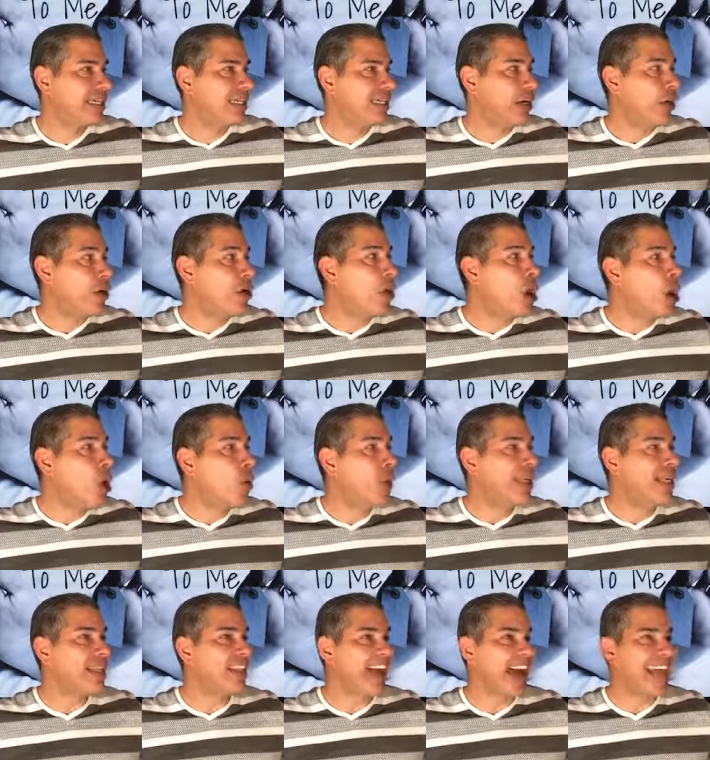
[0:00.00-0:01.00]

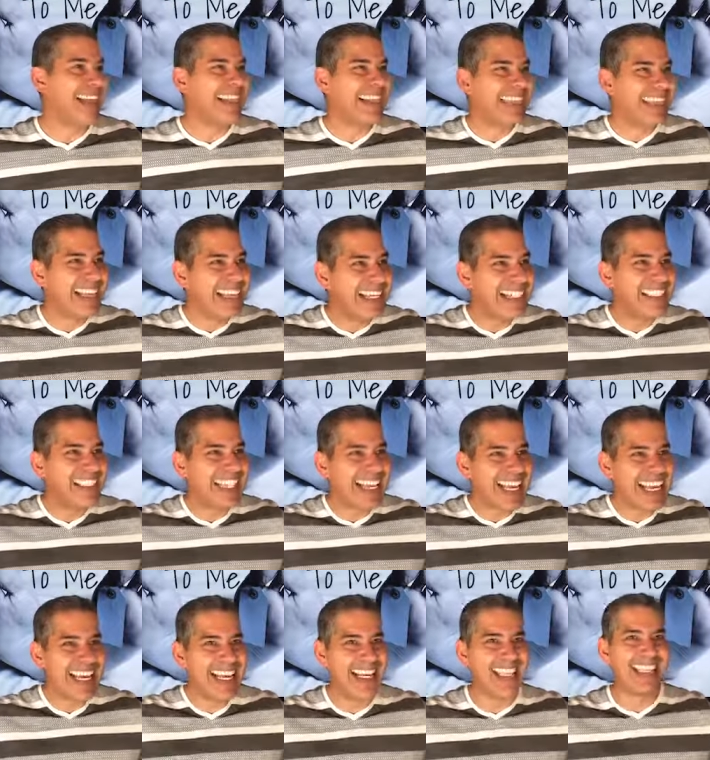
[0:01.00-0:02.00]
knowing that this
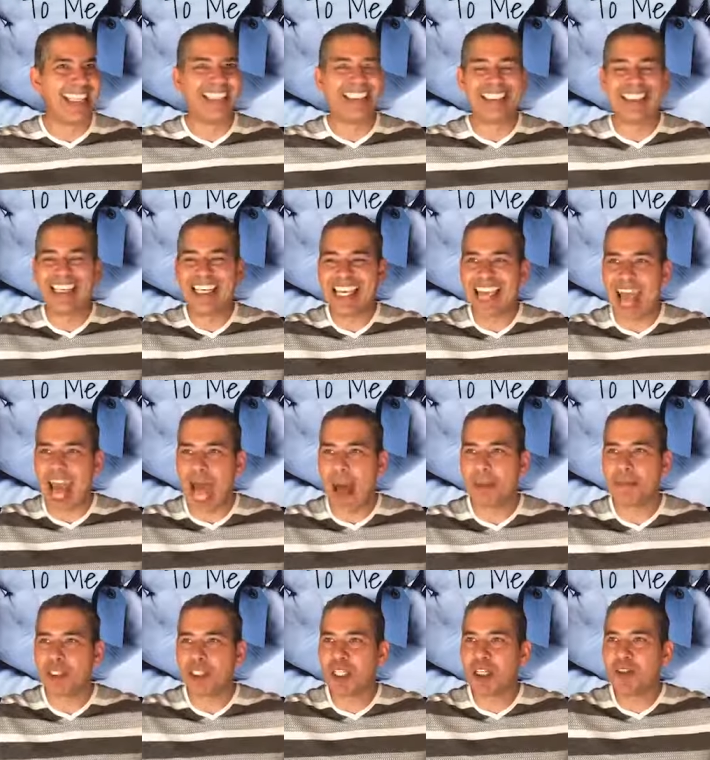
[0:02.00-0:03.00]
is the
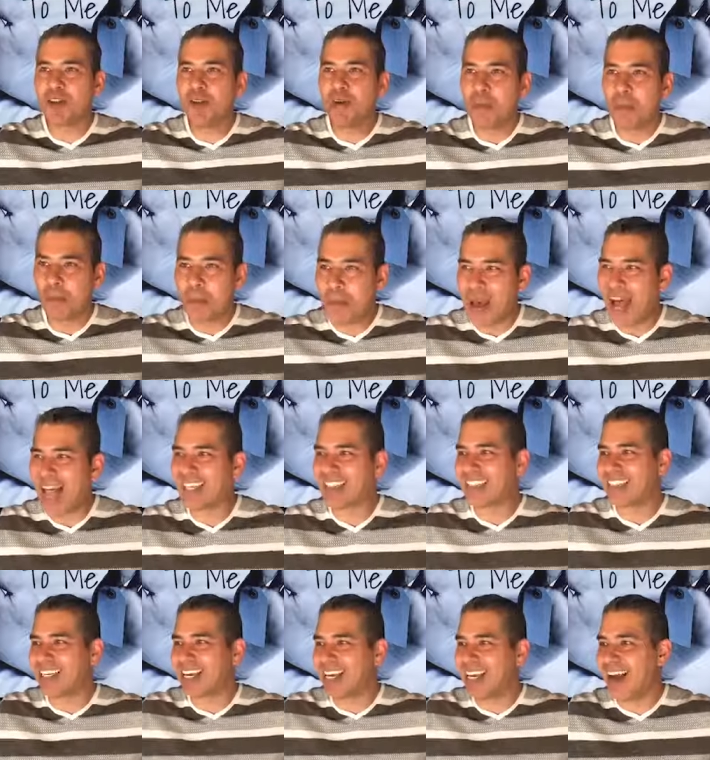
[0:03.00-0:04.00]
absolute
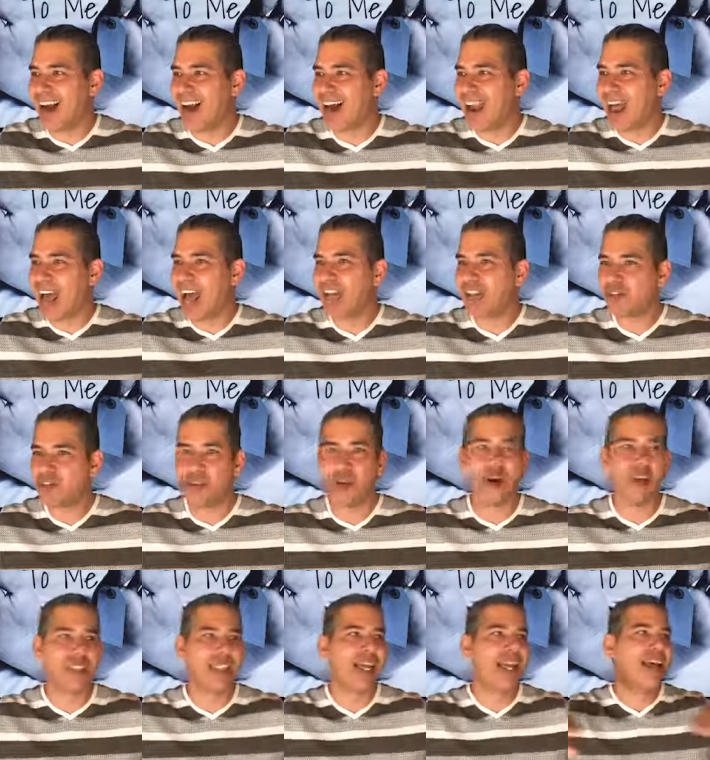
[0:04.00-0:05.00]
best that God has for
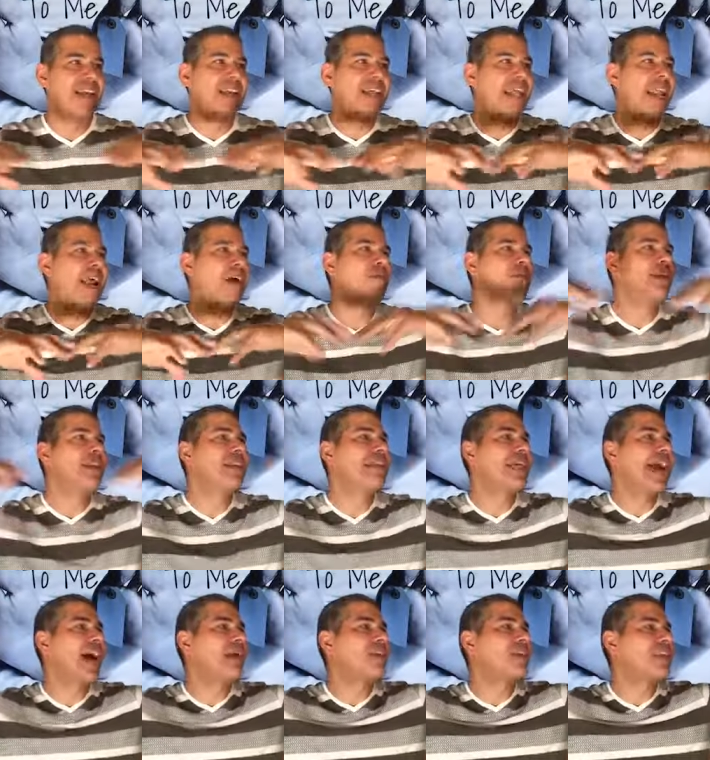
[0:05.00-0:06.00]
us, that everything
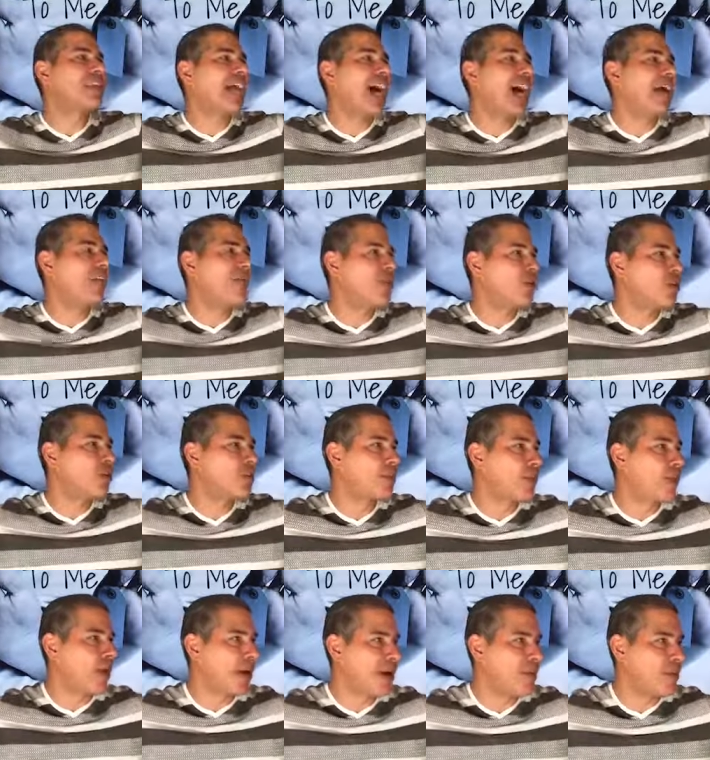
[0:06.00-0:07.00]
outside of those
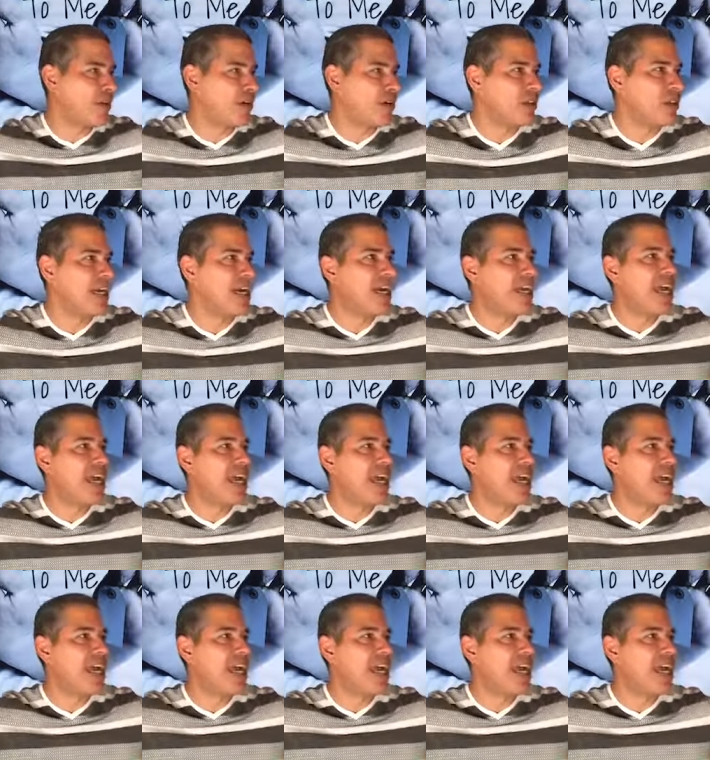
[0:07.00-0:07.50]
parameters,